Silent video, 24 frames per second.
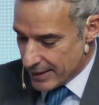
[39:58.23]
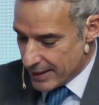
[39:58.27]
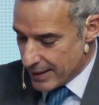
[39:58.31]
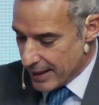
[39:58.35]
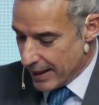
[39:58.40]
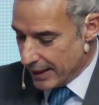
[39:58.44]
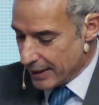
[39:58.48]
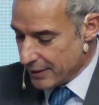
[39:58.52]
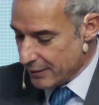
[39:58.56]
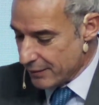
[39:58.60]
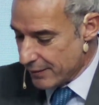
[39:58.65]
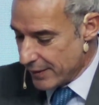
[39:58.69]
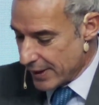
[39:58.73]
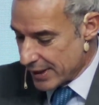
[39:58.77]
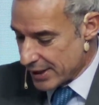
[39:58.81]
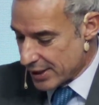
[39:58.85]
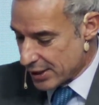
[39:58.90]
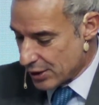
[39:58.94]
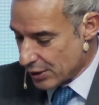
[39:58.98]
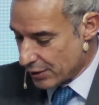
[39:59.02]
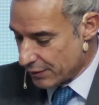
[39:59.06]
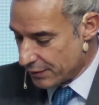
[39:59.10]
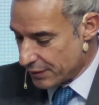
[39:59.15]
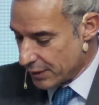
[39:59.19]
An
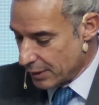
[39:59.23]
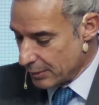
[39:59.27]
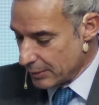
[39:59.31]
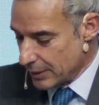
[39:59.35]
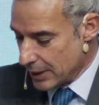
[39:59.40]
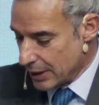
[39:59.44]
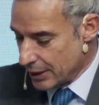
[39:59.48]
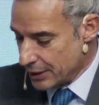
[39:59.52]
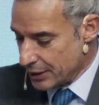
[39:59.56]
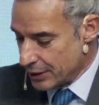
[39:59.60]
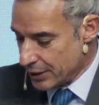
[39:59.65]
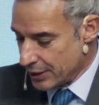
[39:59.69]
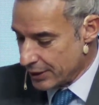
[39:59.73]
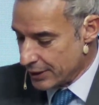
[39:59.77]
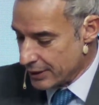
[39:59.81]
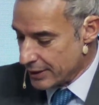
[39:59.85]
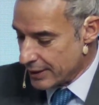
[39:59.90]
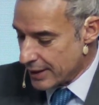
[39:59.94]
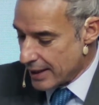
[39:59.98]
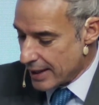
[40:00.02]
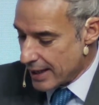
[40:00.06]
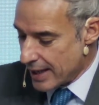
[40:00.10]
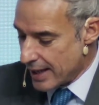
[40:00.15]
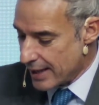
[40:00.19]
investor from London
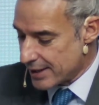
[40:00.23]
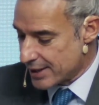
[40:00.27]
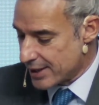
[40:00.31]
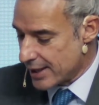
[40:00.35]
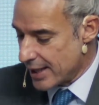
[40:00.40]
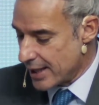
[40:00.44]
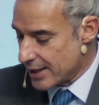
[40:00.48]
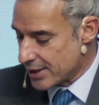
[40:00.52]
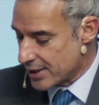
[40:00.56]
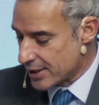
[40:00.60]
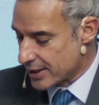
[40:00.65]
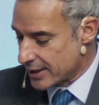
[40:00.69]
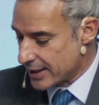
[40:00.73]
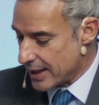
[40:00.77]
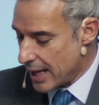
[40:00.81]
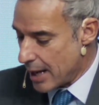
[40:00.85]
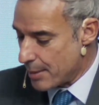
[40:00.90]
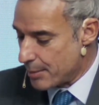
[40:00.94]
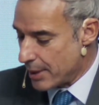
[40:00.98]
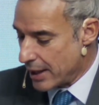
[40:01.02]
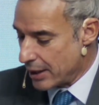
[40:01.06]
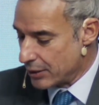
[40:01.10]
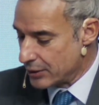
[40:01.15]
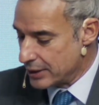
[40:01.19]
has asked
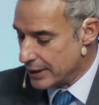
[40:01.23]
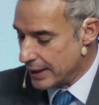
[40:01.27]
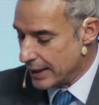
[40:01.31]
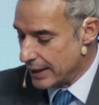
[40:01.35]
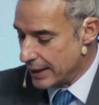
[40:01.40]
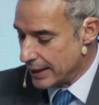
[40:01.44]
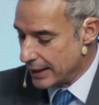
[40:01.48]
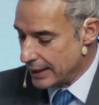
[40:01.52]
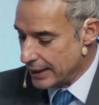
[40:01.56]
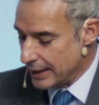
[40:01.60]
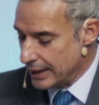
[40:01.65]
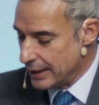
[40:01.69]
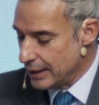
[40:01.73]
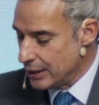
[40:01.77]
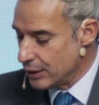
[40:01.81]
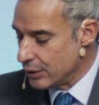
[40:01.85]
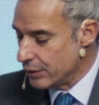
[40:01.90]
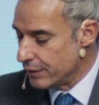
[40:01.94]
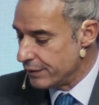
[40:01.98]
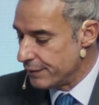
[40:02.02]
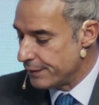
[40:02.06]
about the EU